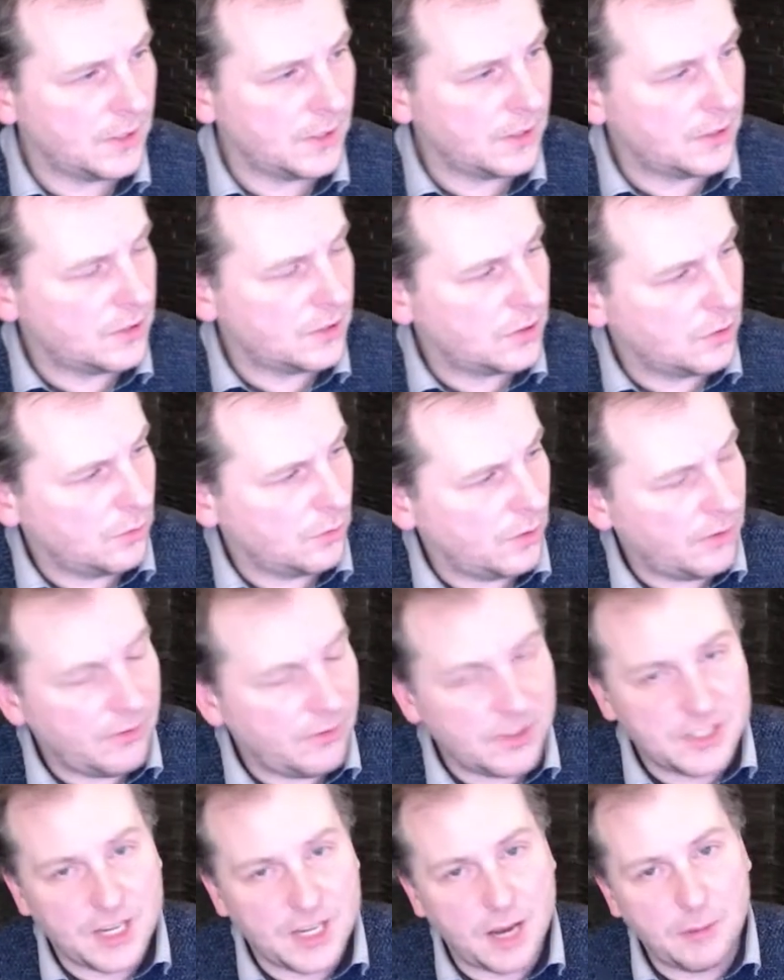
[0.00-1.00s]
So
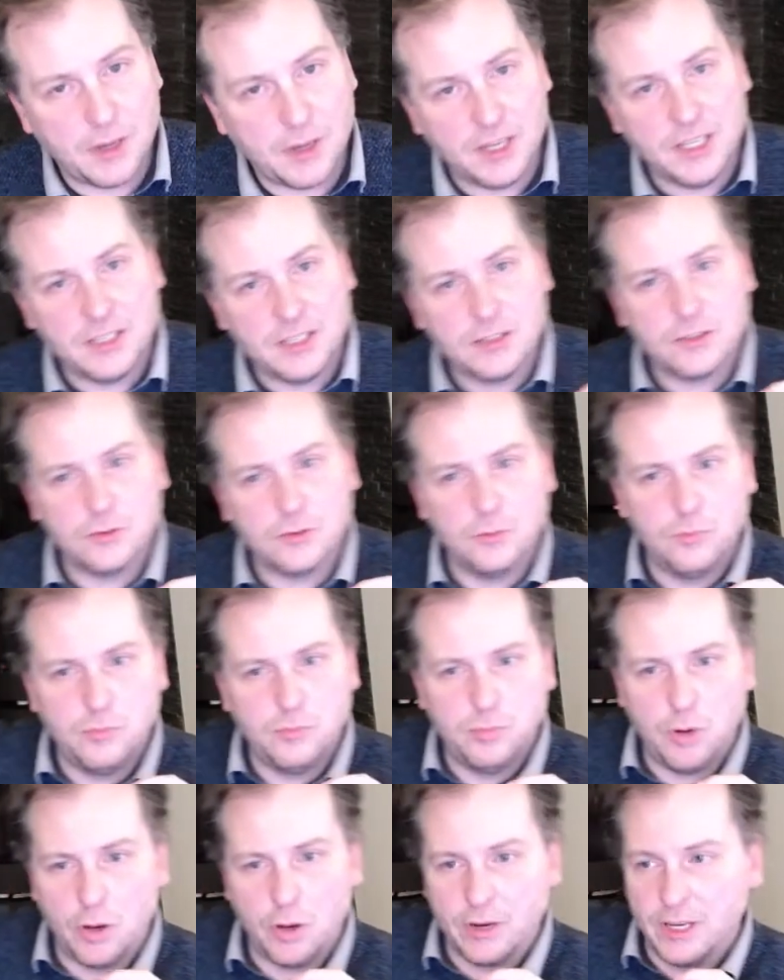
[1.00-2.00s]
every time I need to
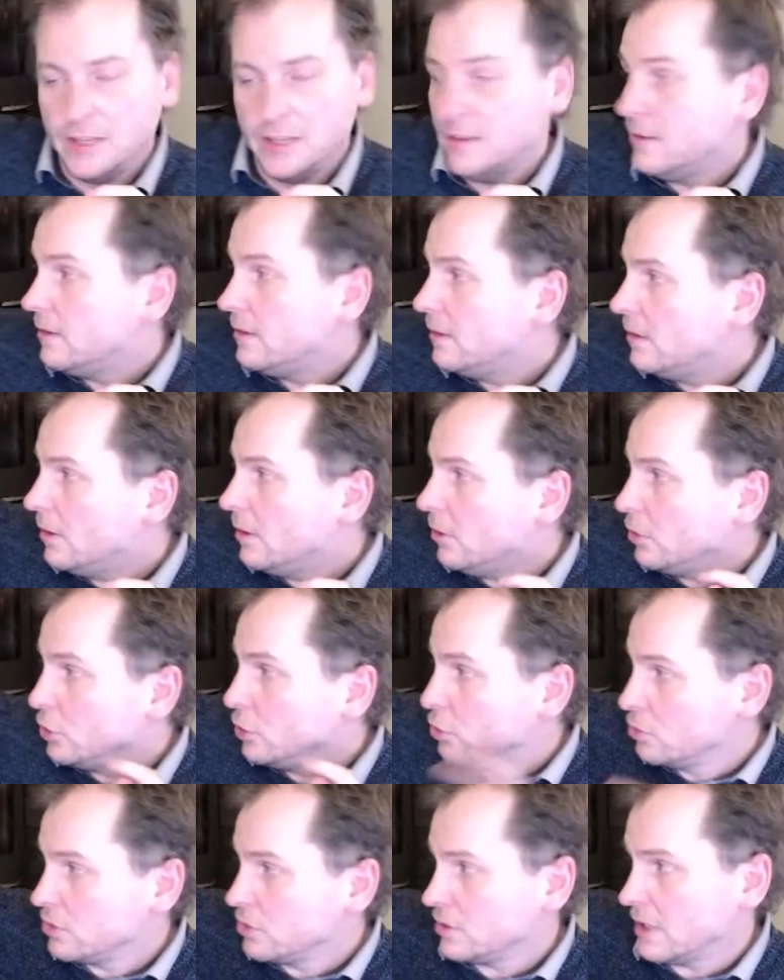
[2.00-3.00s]
plug in or
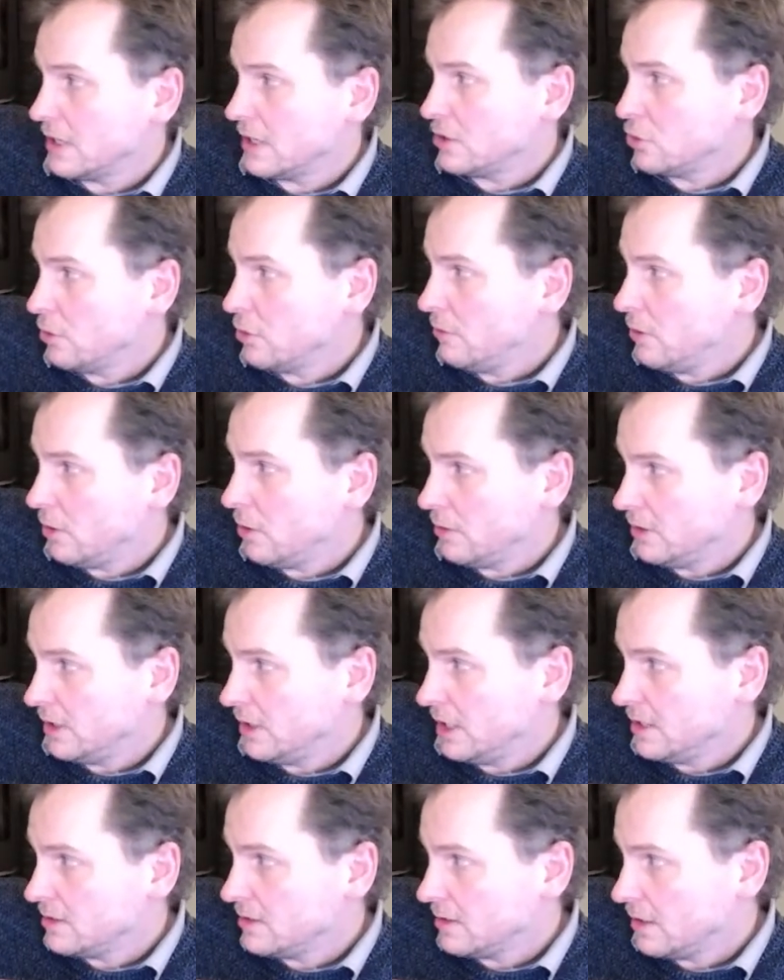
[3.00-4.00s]
use that server on
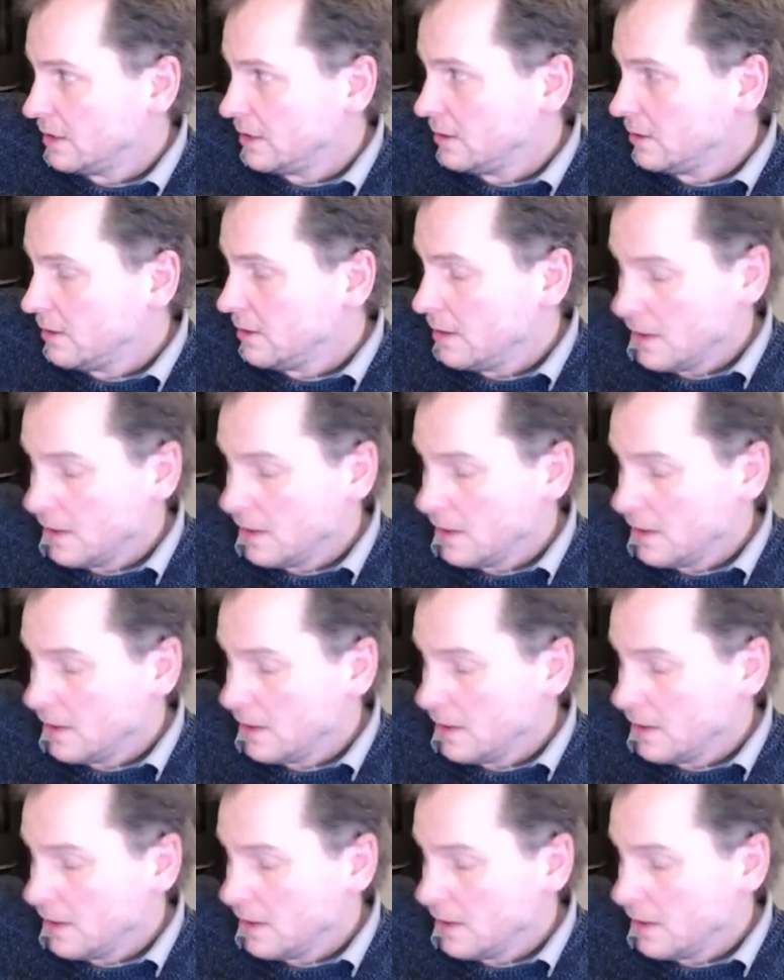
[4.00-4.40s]
the internet,